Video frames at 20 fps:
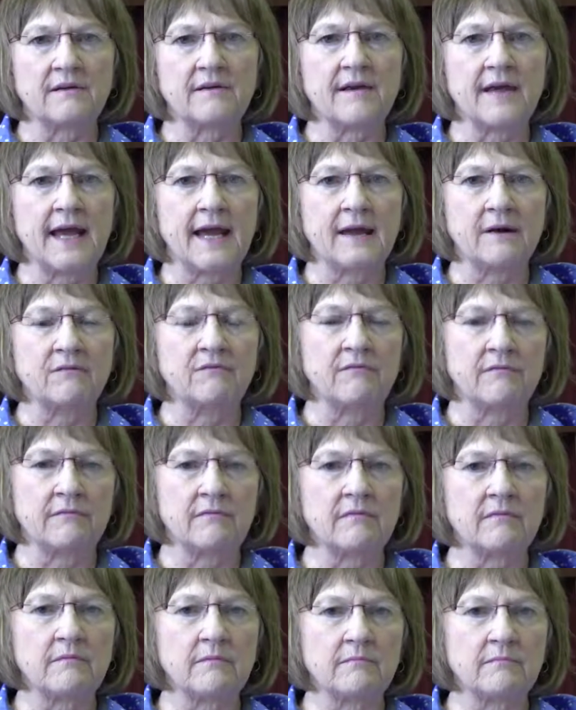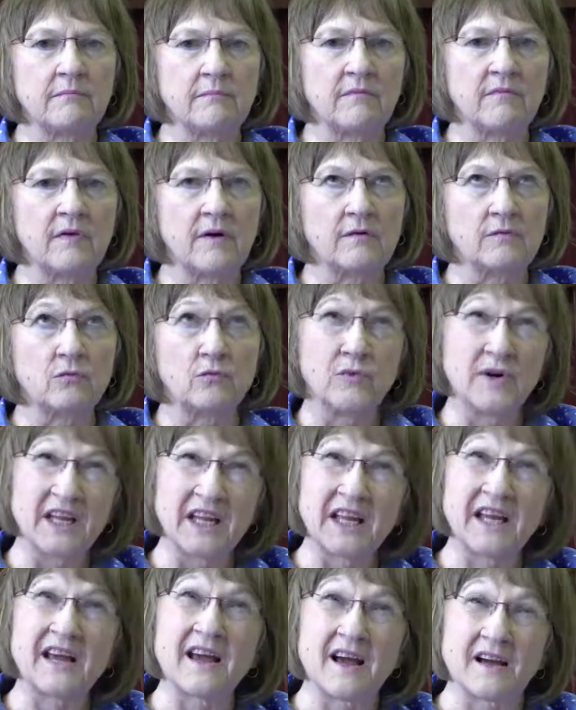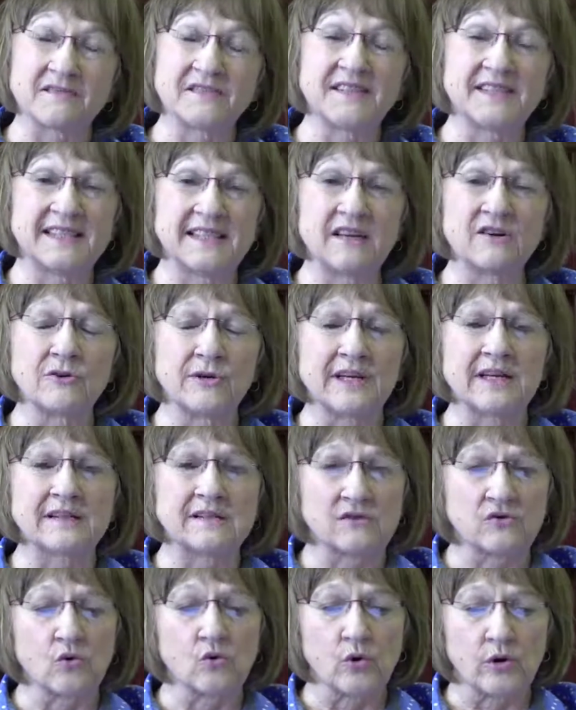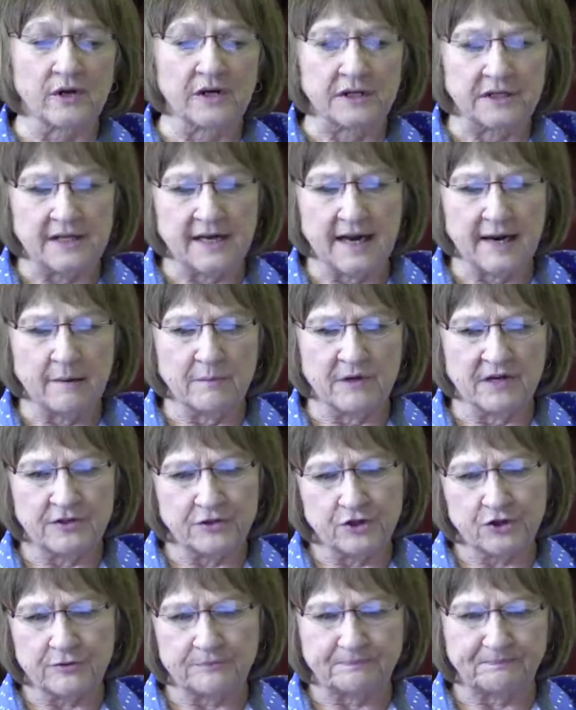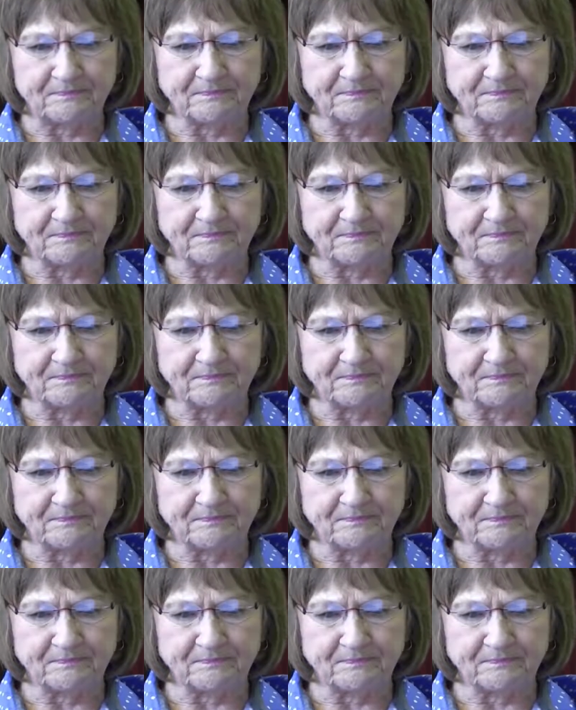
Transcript: can really have serious organ damage.